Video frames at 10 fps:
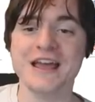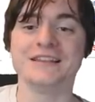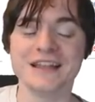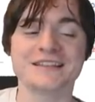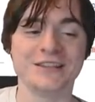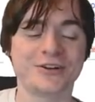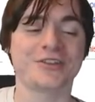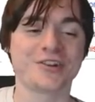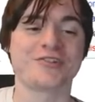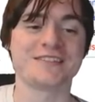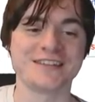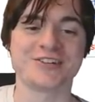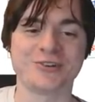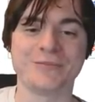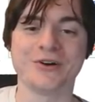let's look at the
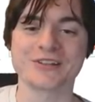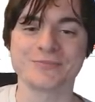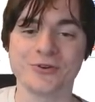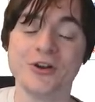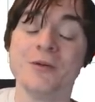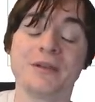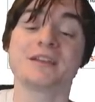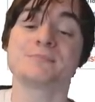Transnistrian passport, because